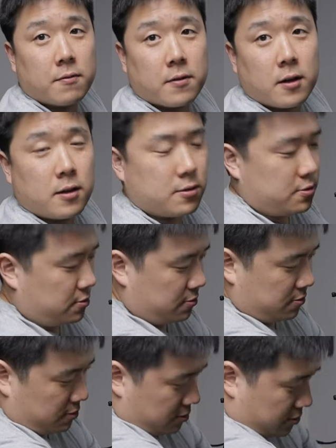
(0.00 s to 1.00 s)
I've got
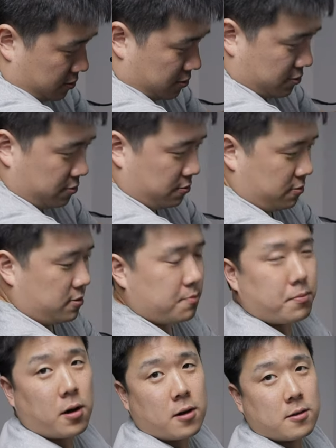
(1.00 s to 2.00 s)
to undo
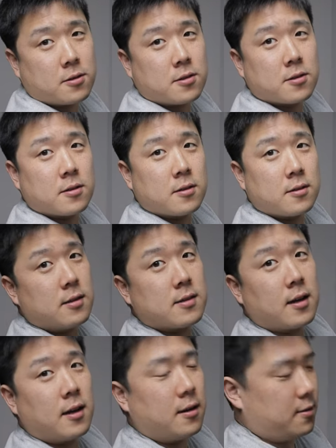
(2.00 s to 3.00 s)
parts
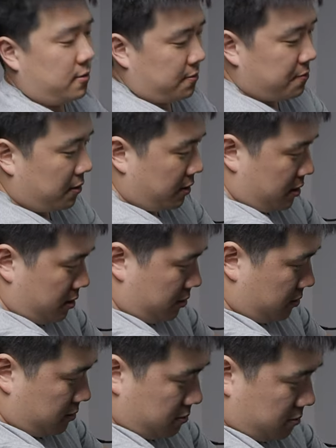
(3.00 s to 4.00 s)
inside of the
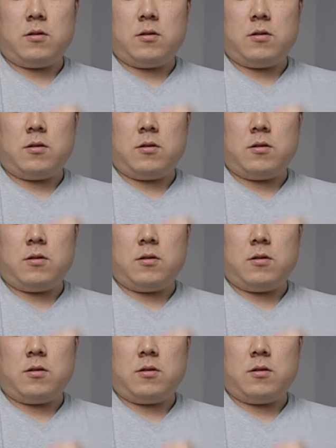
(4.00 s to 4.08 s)
case.